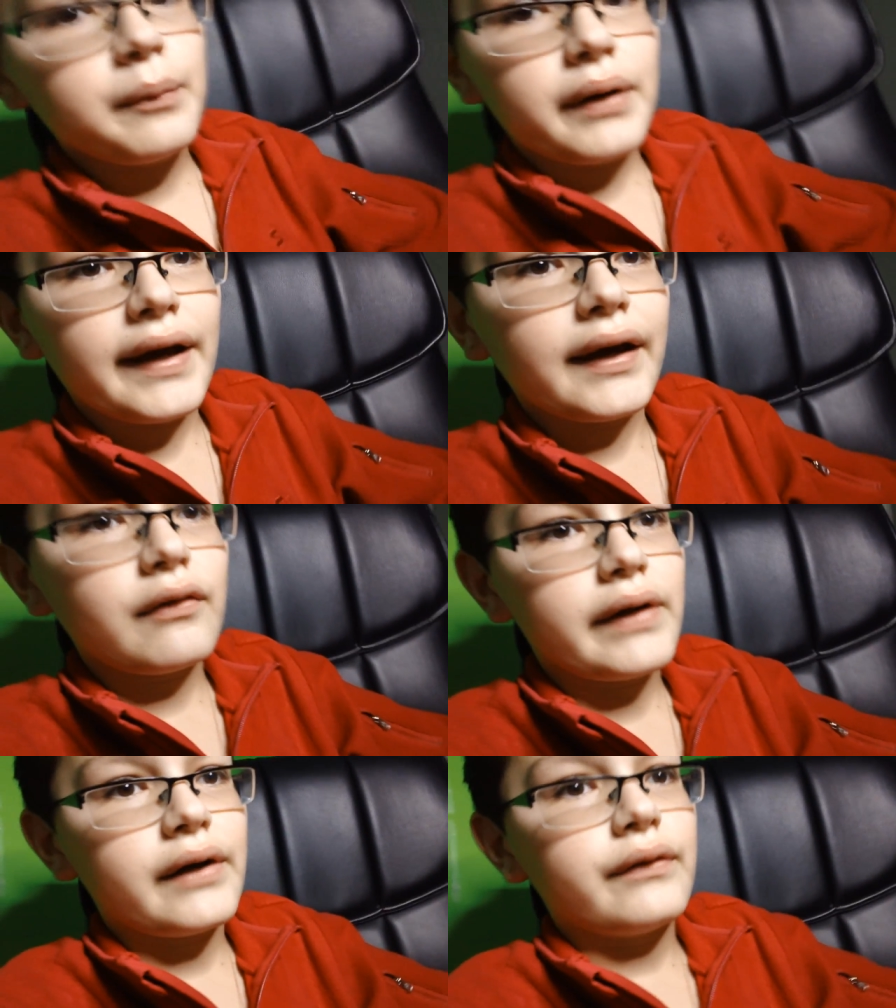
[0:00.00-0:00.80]
I'm gonna hang
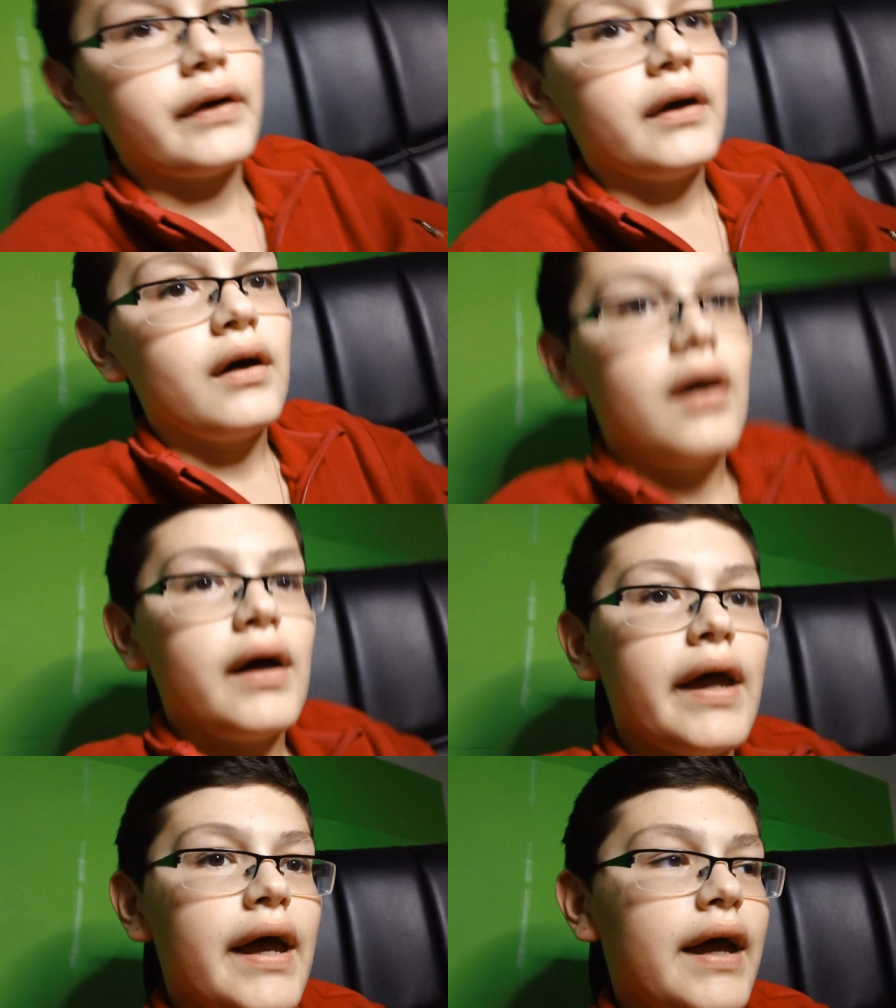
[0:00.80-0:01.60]
around
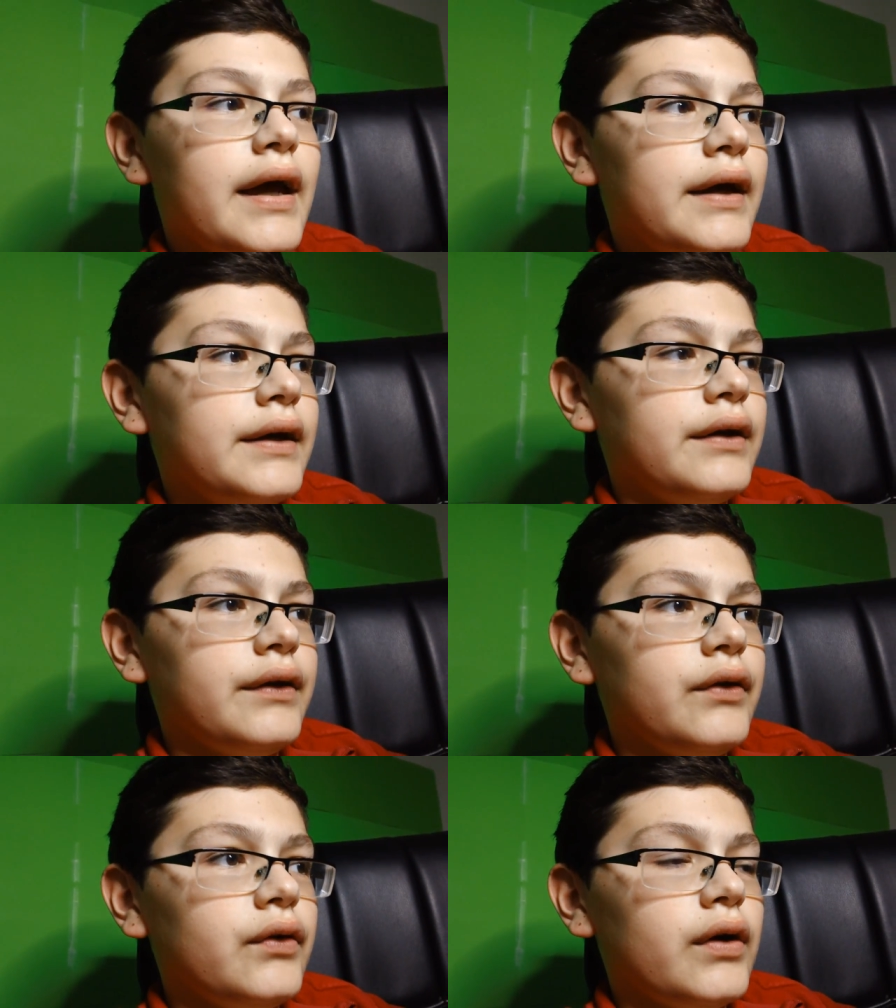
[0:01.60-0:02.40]

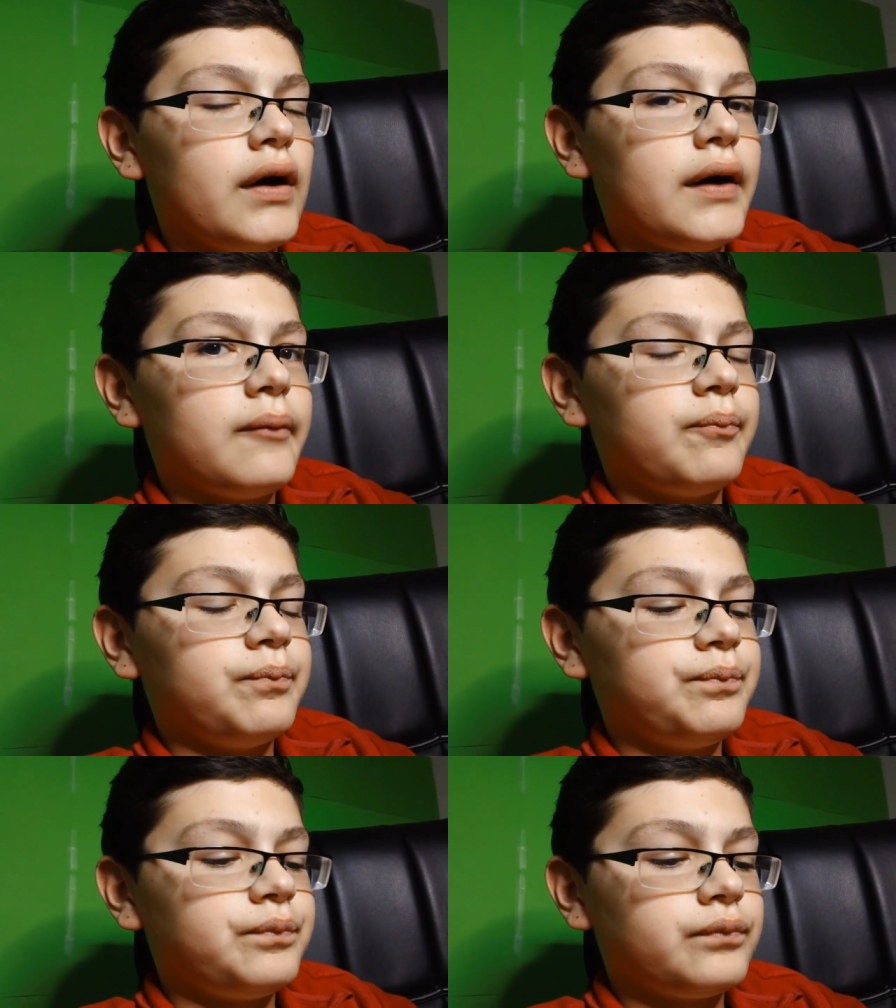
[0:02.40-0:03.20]
and um